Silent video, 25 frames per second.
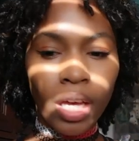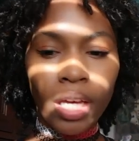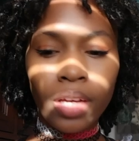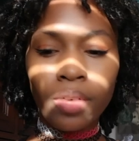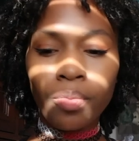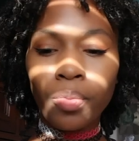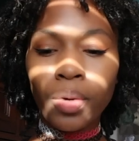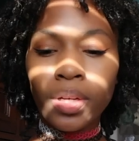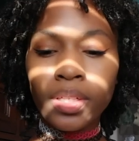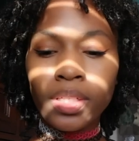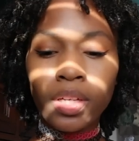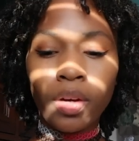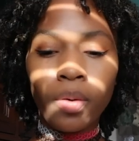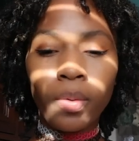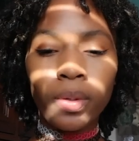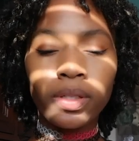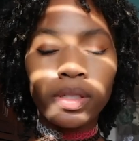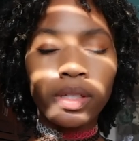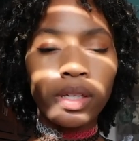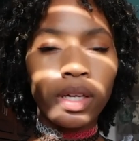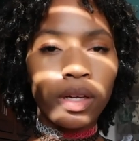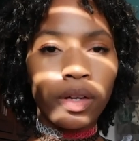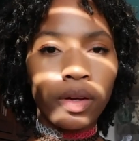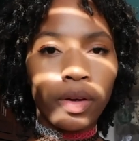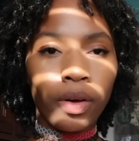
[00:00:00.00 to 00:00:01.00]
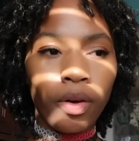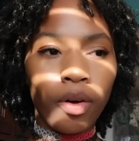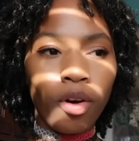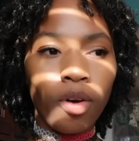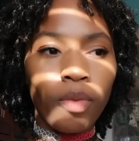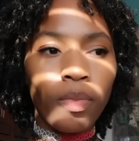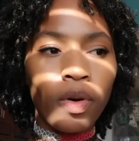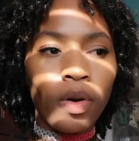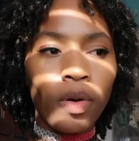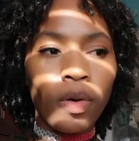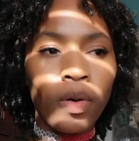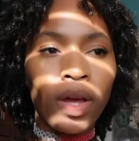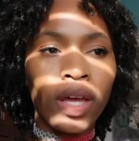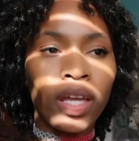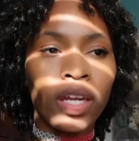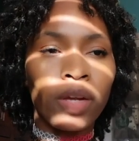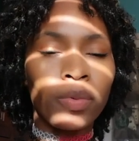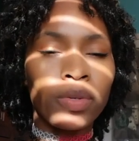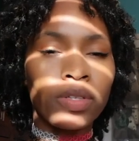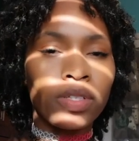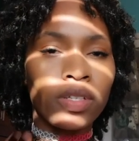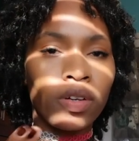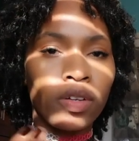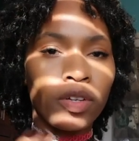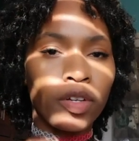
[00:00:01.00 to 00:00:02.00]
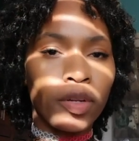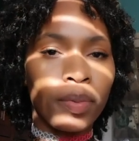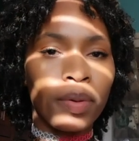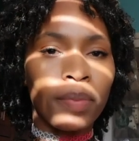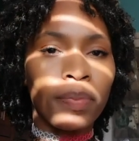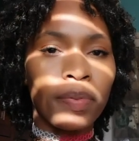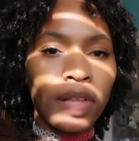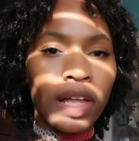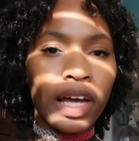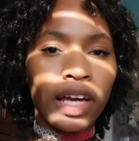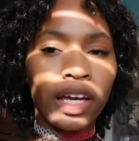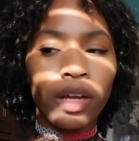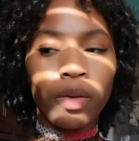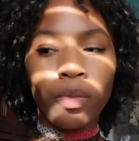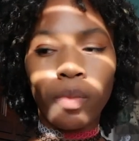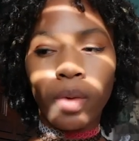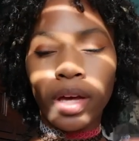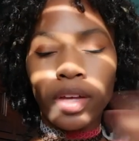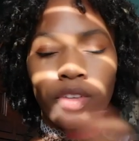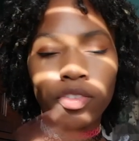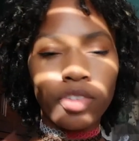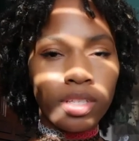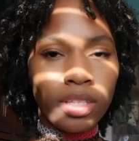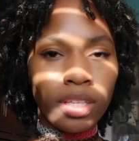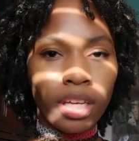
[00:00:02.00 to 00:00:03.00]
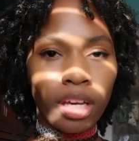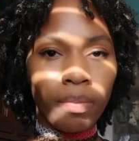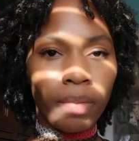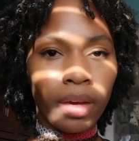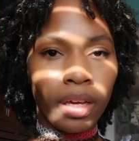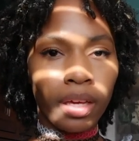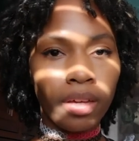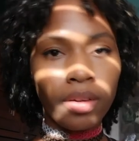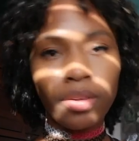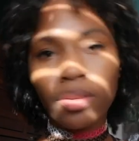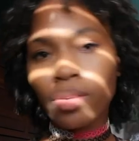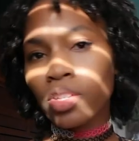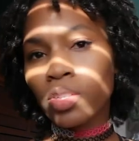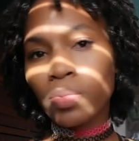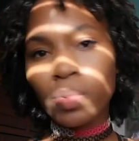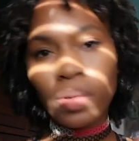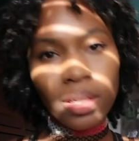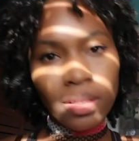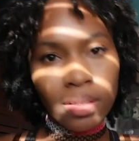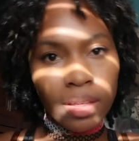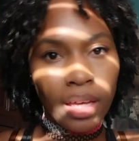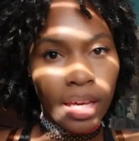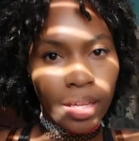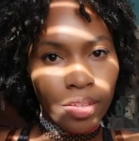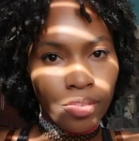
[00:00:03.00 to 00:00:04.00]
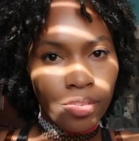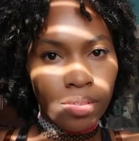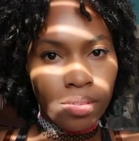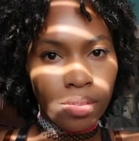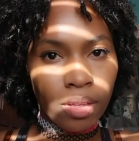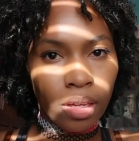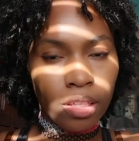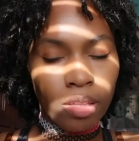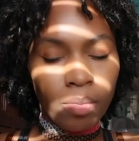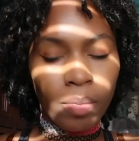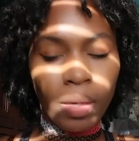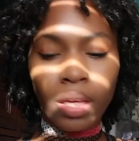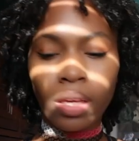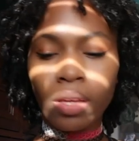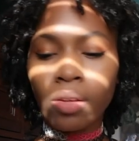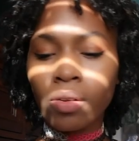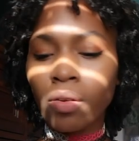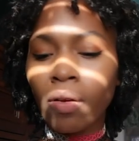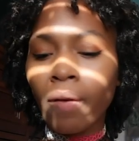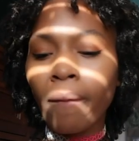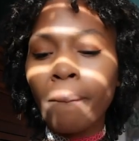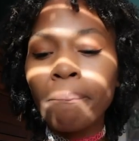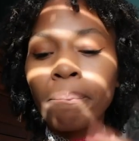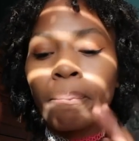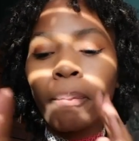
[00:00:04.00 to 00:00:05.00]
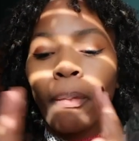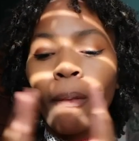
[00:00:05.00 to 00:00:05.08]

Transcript: I wasn't going to get a Kobo and it was going to be black and white just like my Kindles because I can just stick to my Kindle.